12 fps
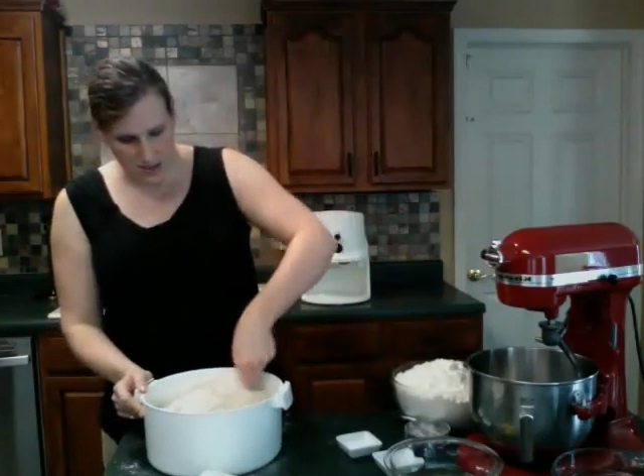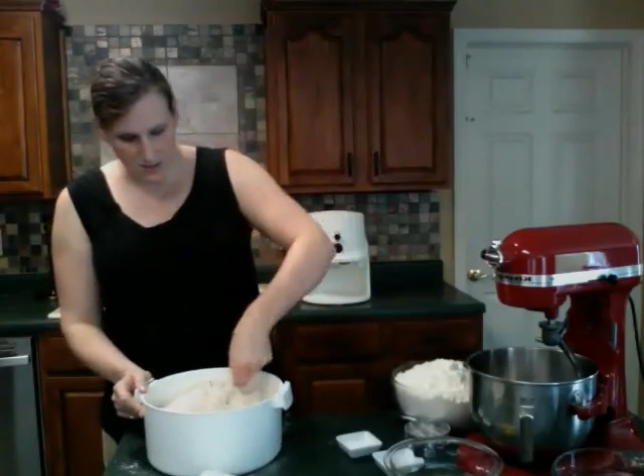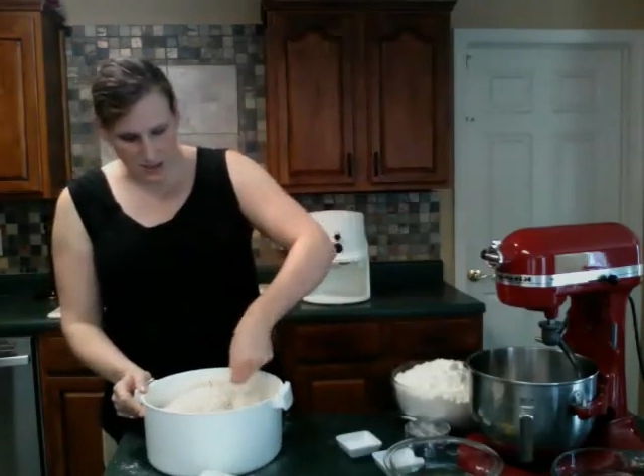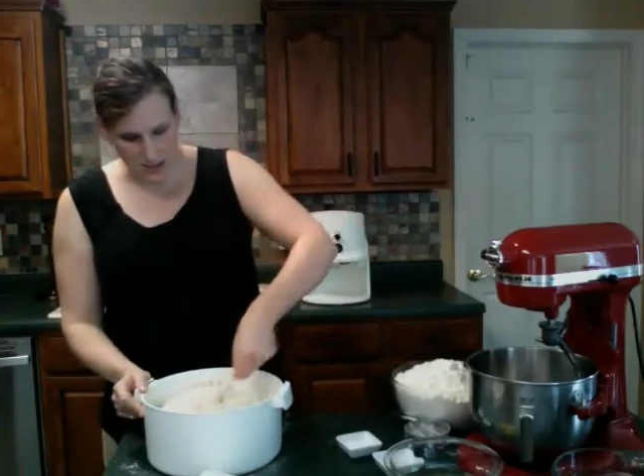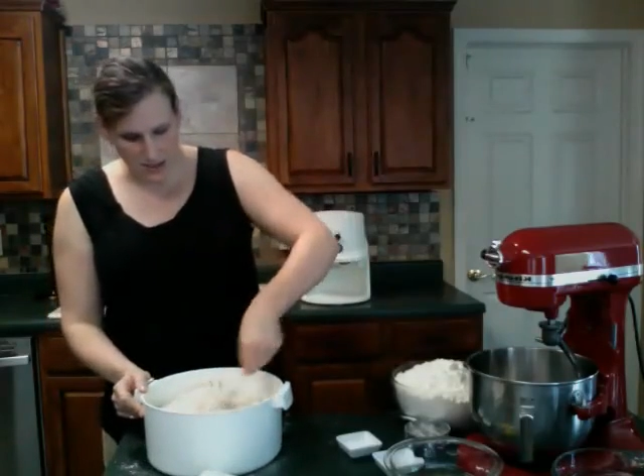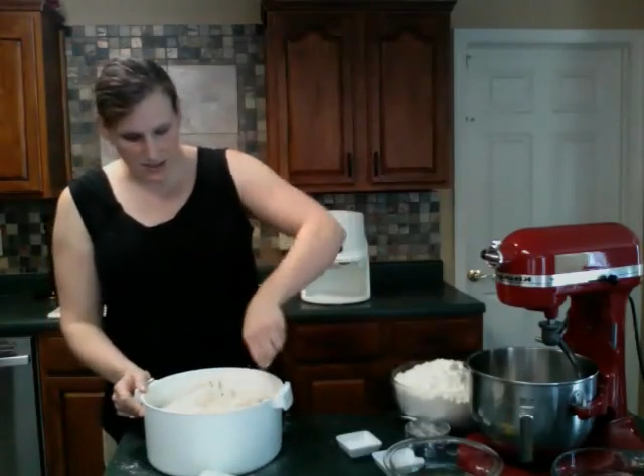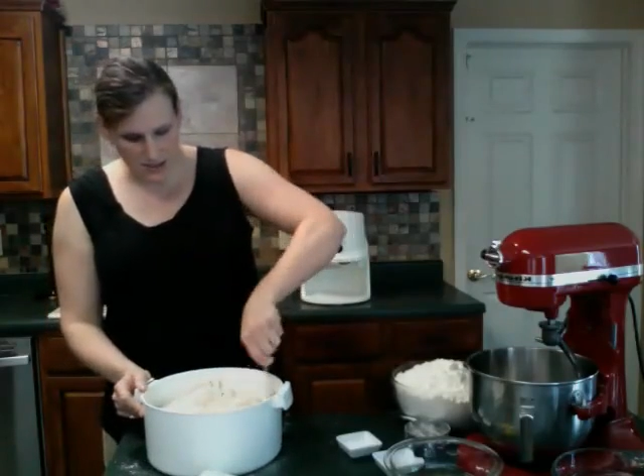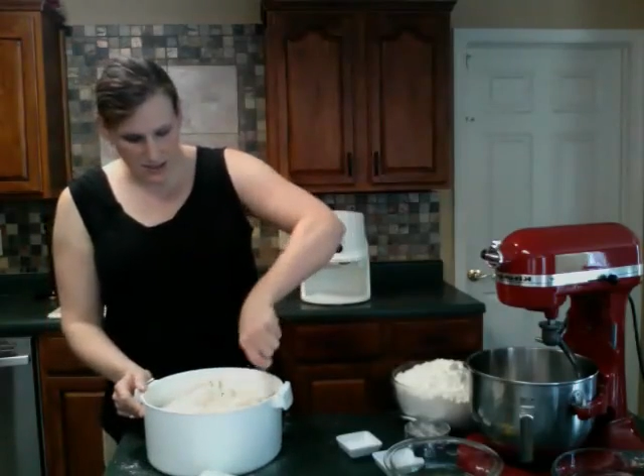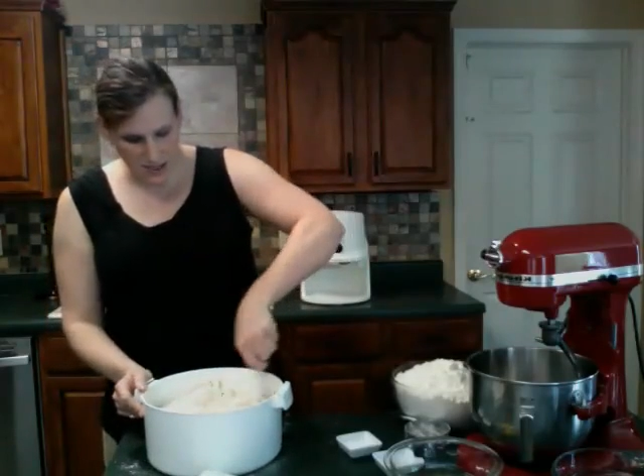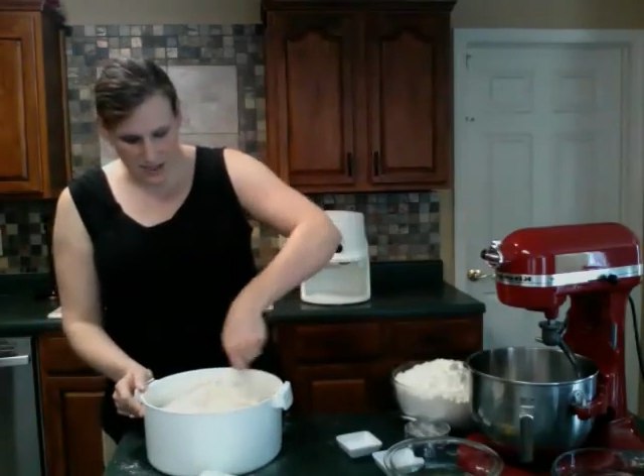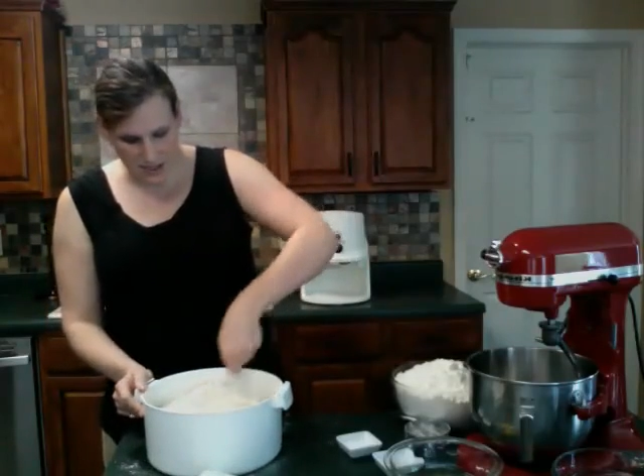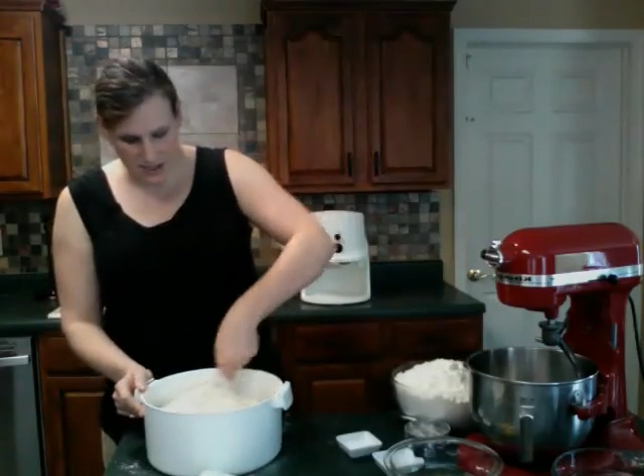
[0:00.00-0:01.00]
My
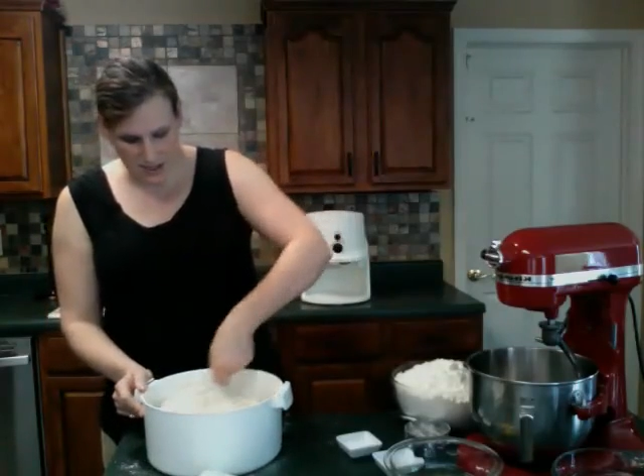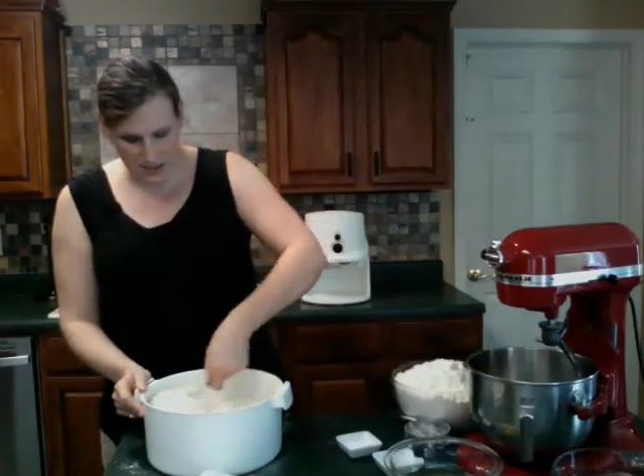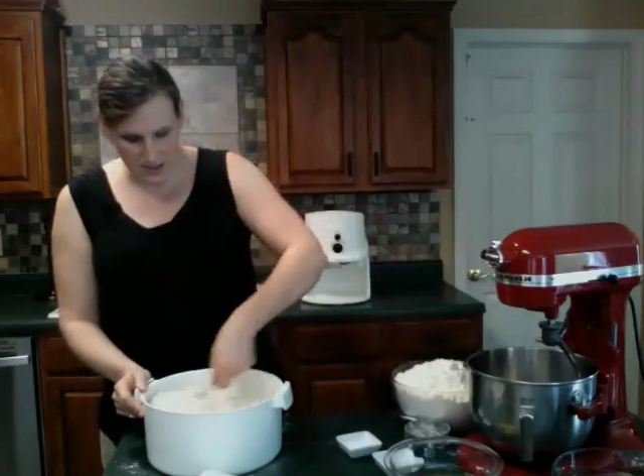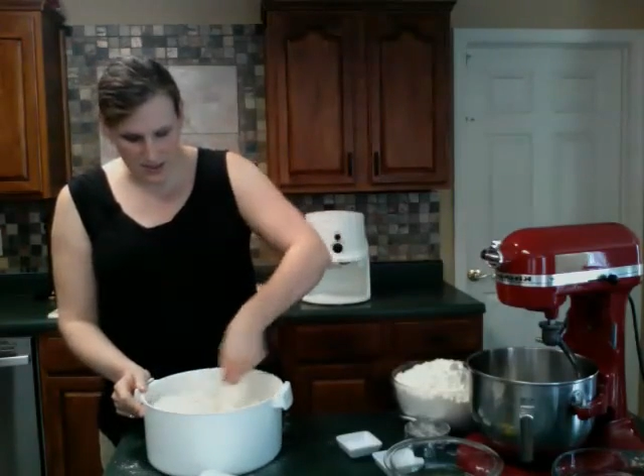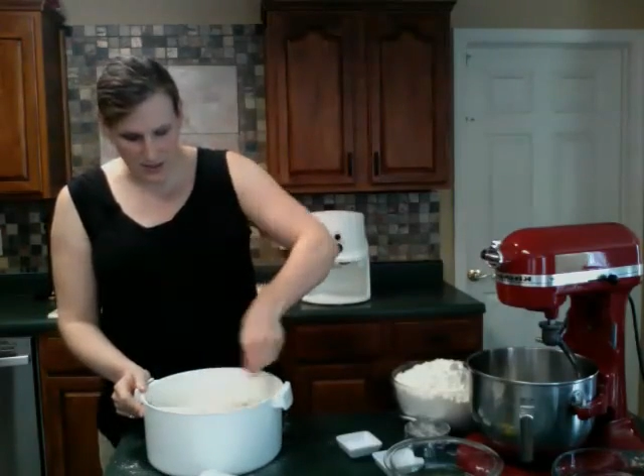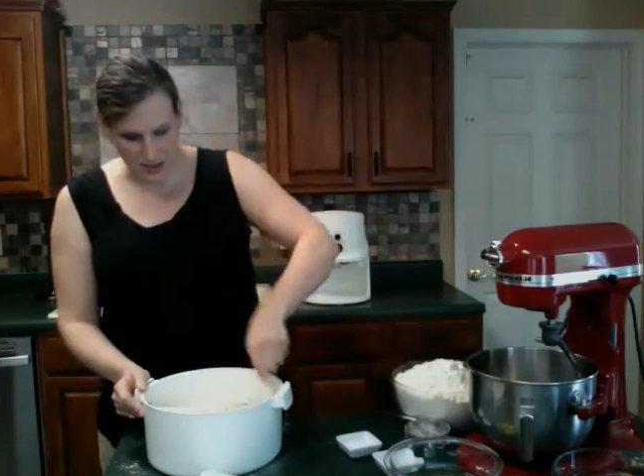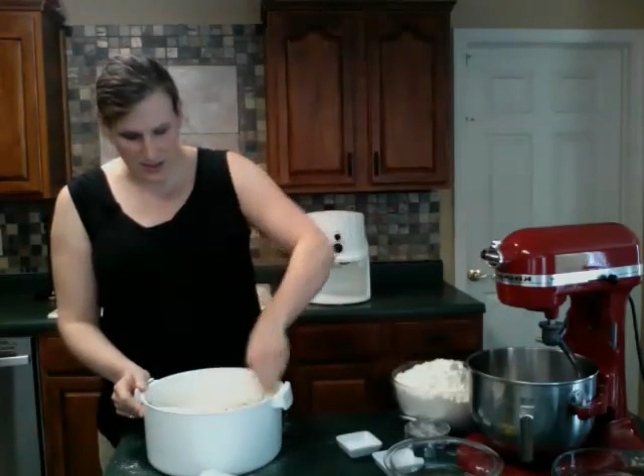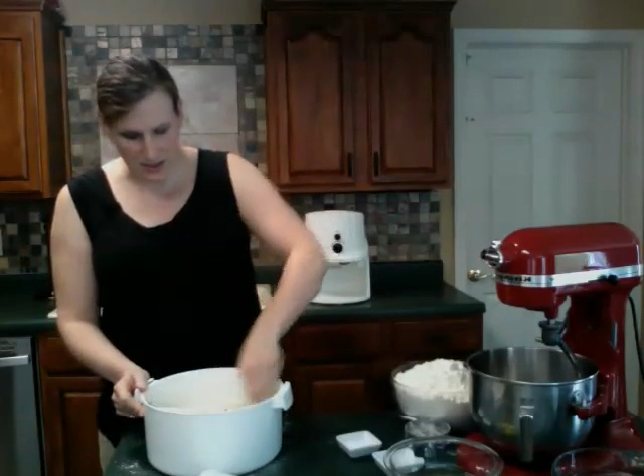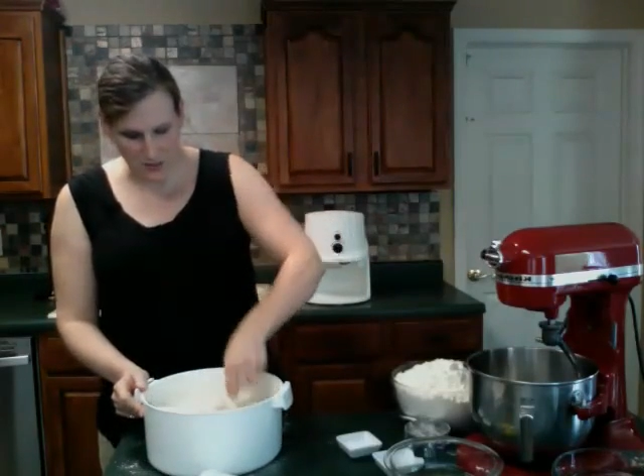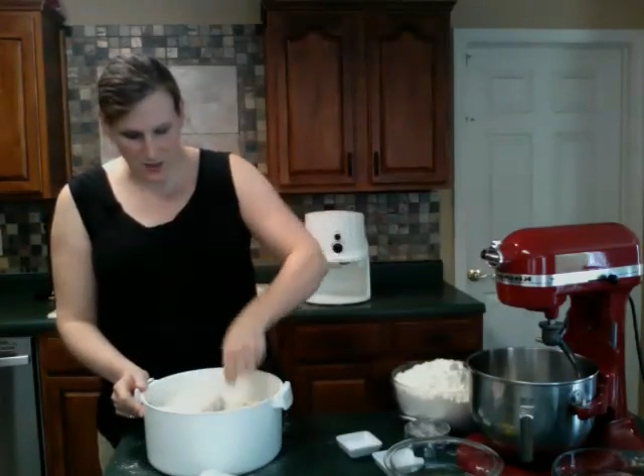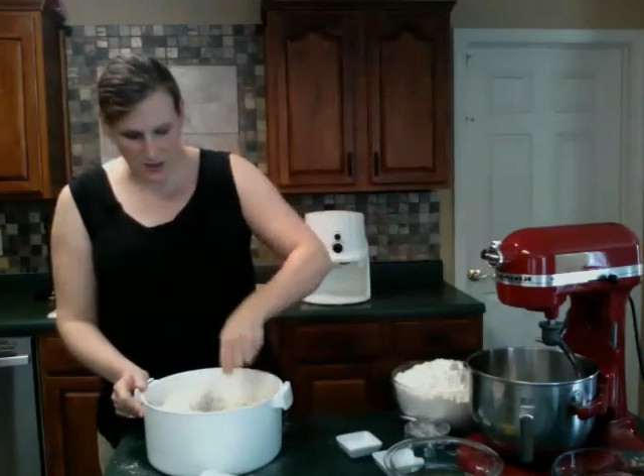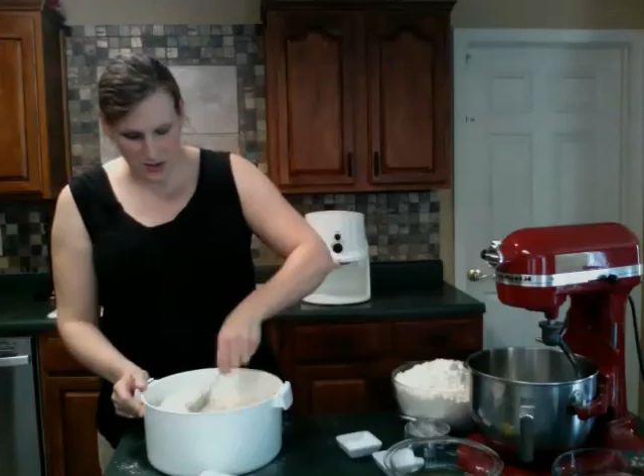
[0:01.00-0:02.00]
son, my
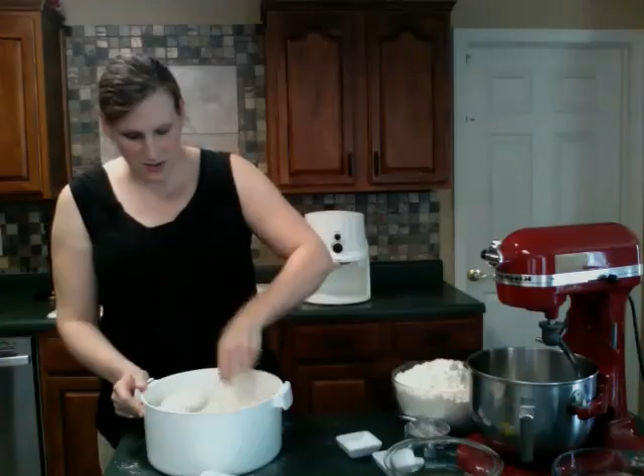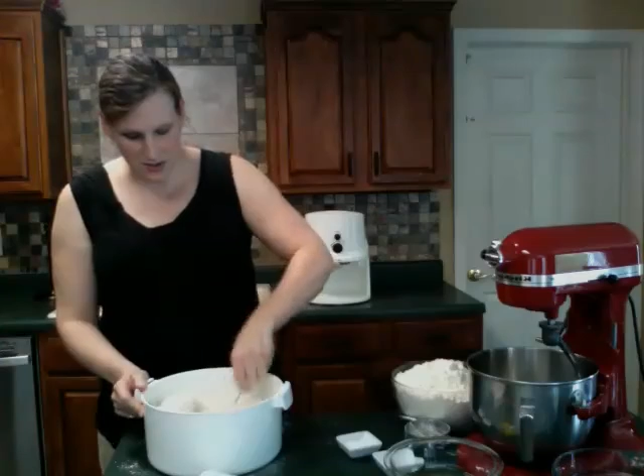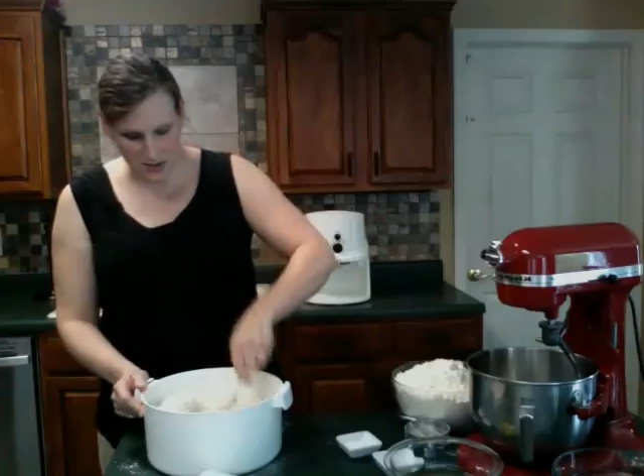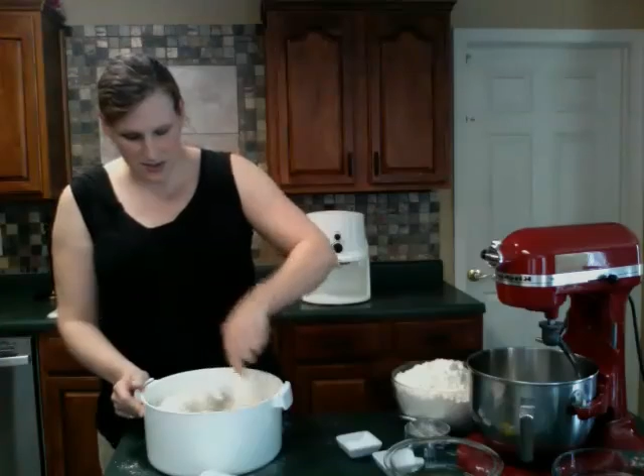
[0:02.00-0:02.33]
number